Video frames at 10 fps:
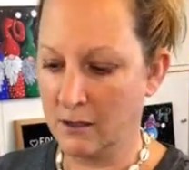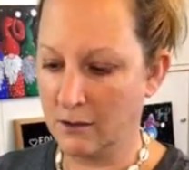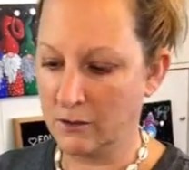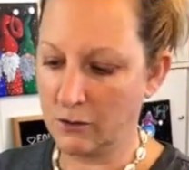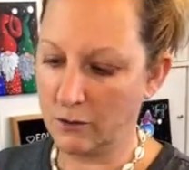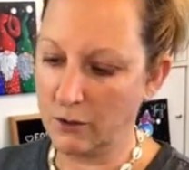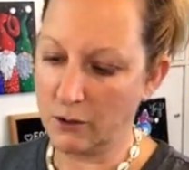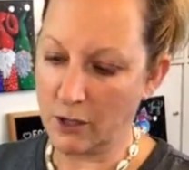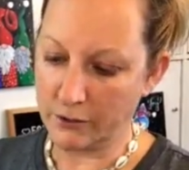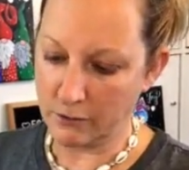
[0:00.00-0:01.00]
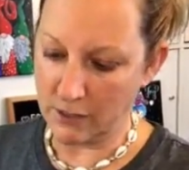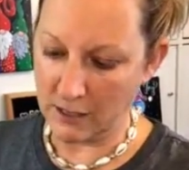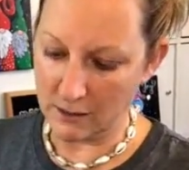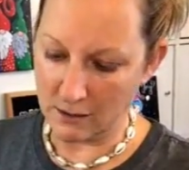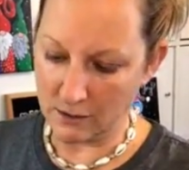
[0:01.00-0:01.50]
So you could also take
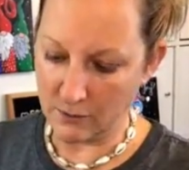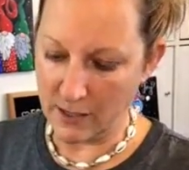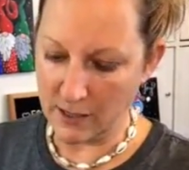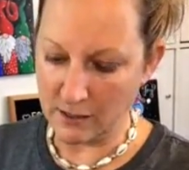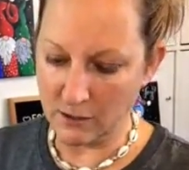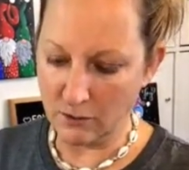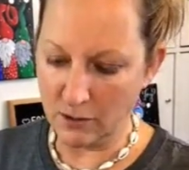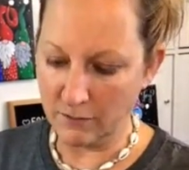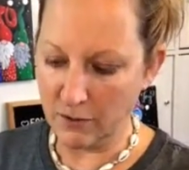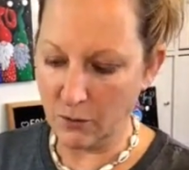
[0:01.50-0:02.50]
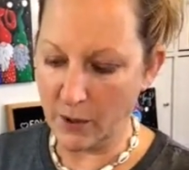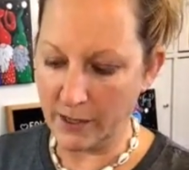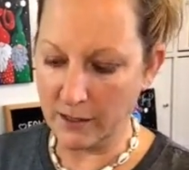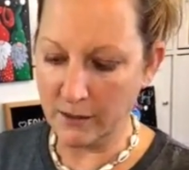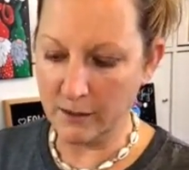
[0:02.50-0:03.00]
it this way and do it if you wanted.